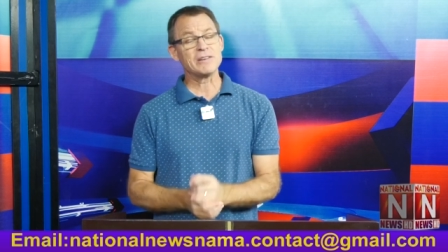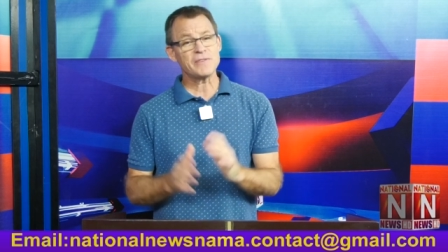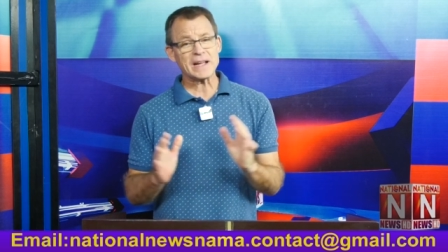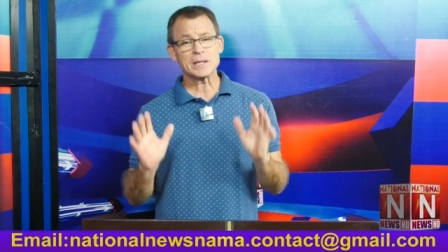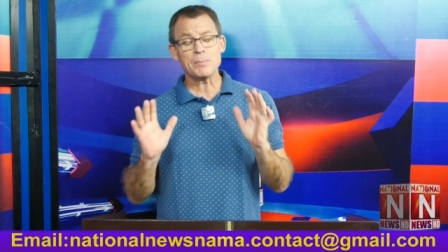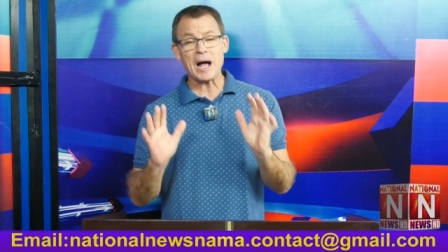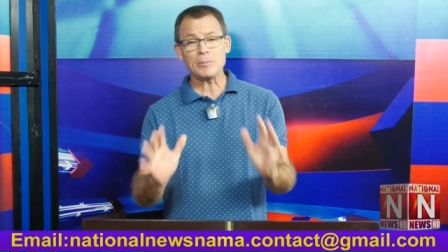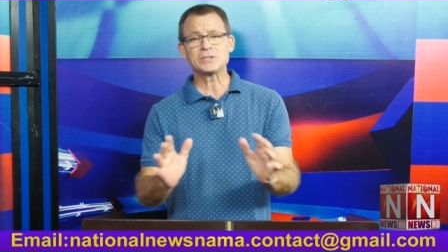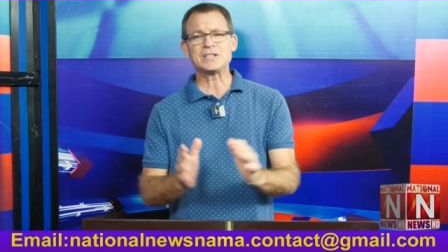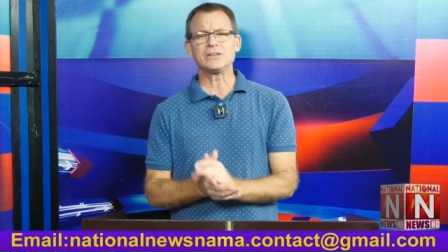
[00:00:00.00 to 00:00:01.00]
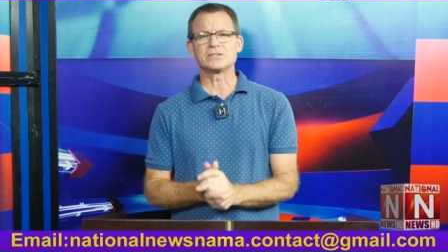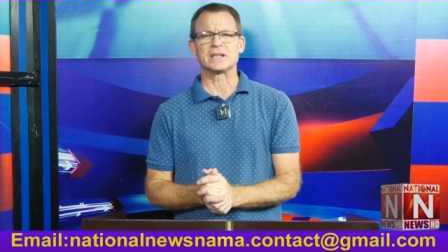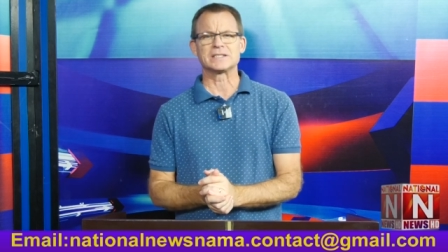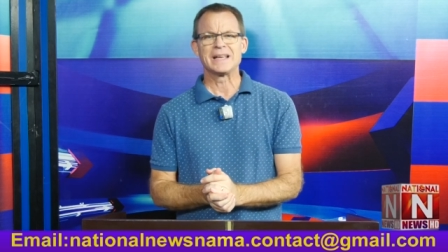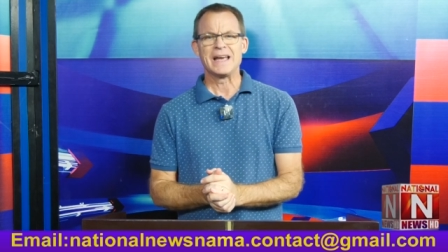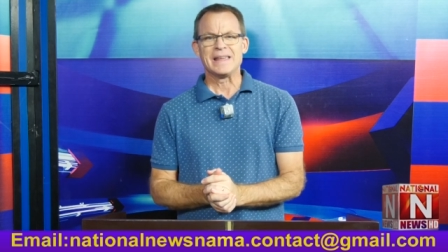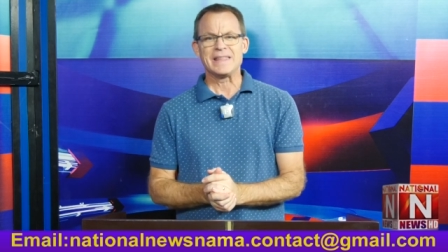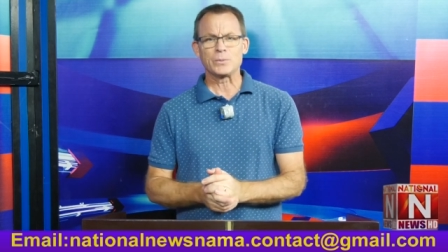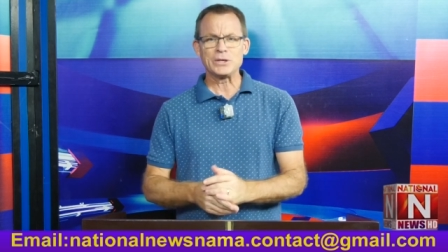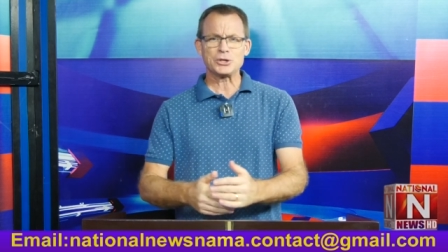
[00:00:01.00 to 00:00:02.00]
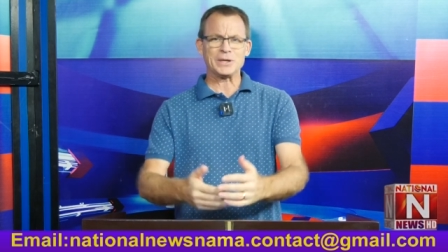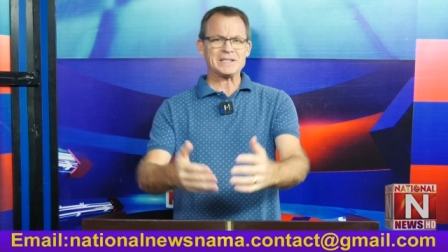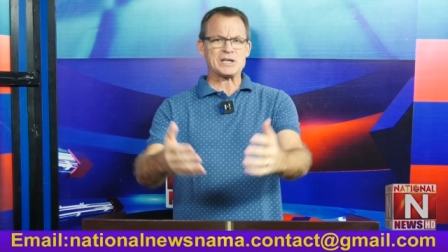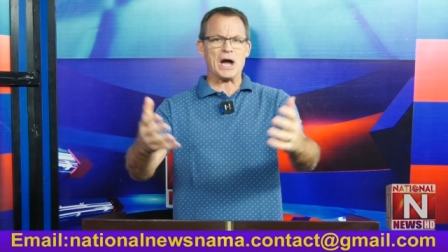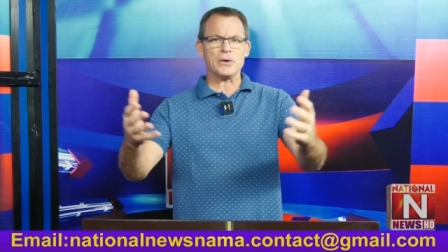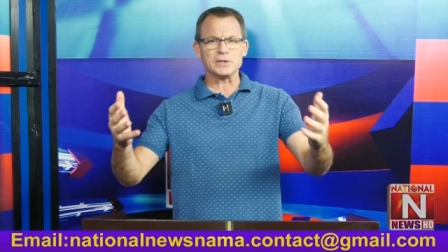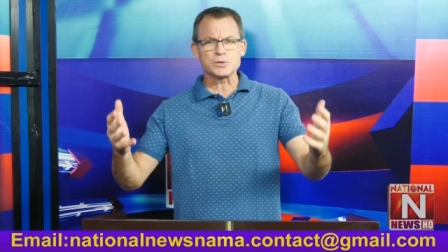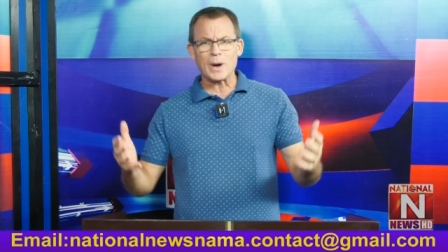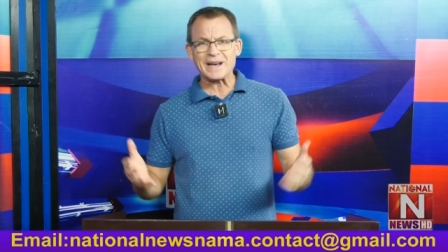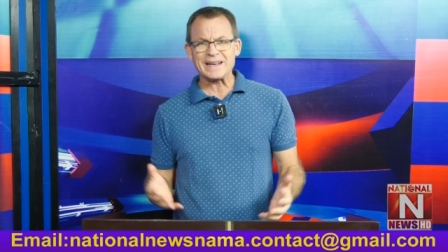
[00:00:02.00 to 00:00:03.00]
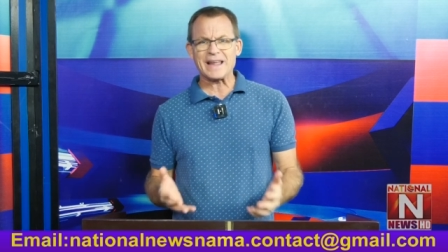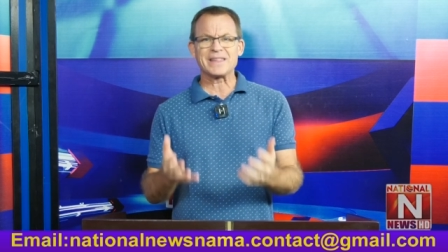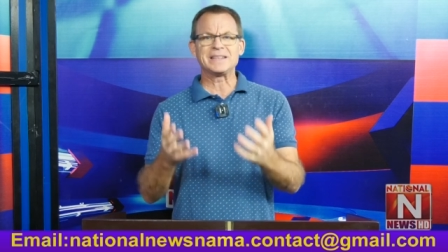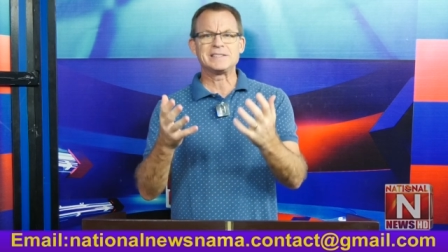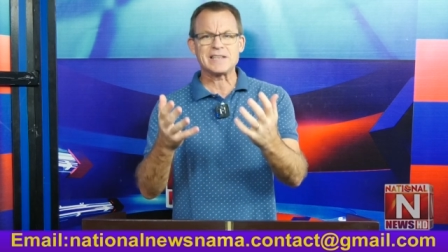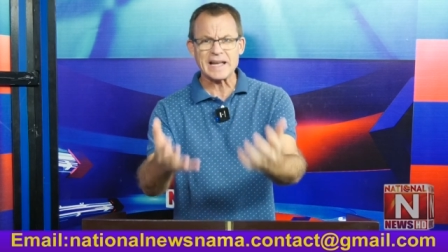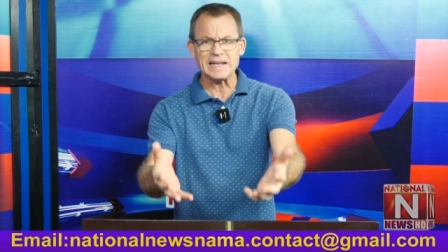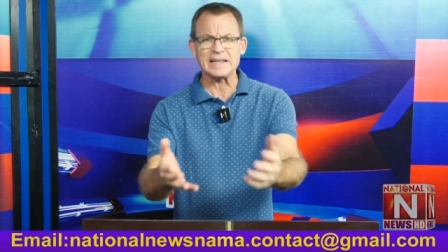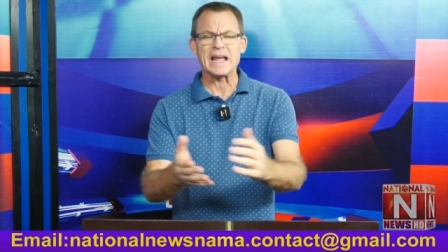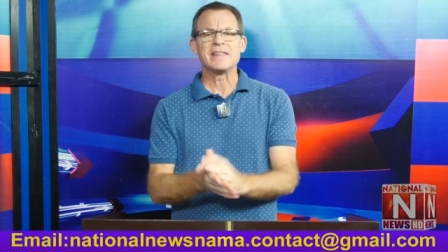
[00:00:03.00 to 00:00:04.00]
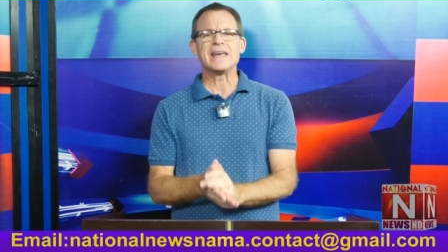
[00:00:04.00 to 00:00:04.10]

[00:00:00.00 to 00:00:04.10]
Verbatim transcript: In fact, the Bible tells us that we should encourage one another daily.